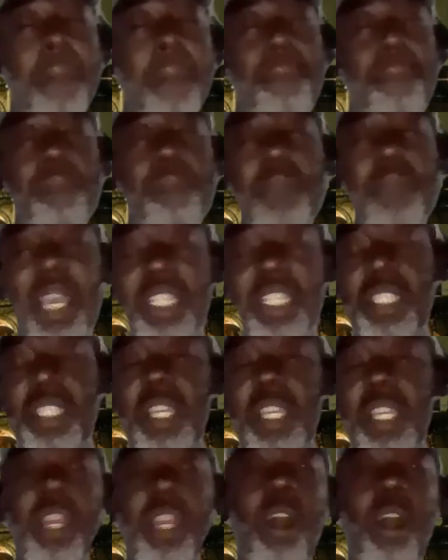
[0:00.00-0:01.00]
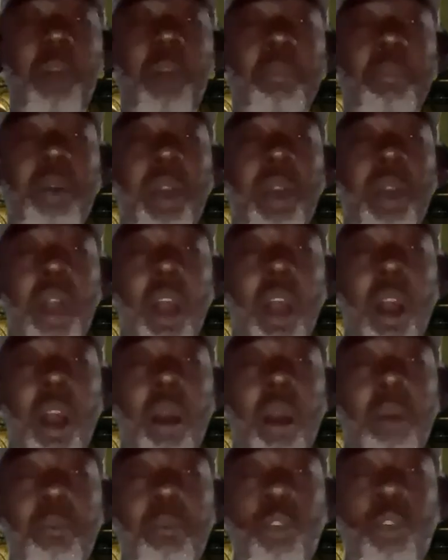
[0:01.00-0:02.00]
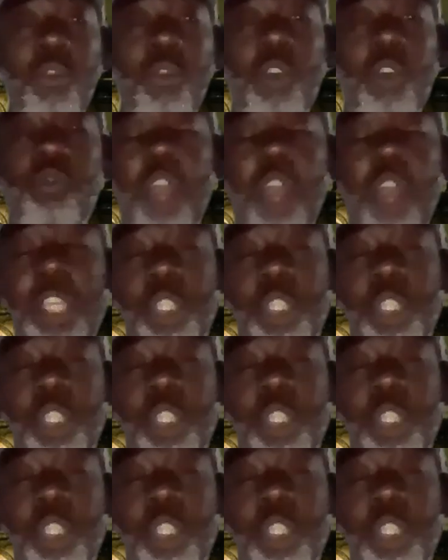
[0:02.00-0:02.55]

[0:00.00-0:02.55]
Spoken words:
mixing it up, moving right